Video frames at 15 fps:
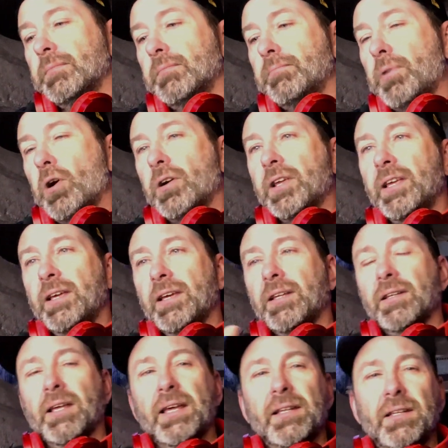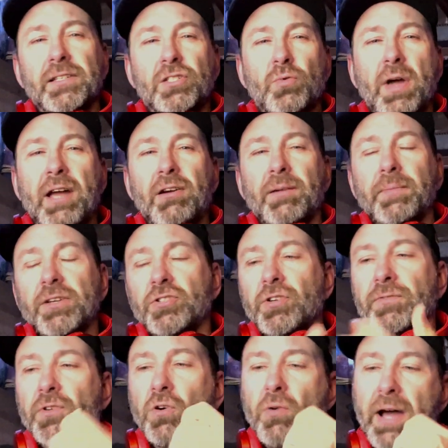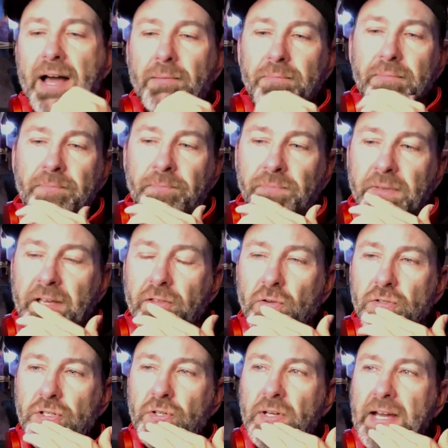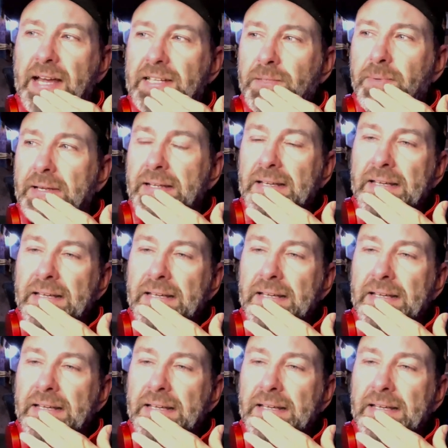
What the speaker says: Parky and Swagger. I'm not sure if the whole album are those two guys, but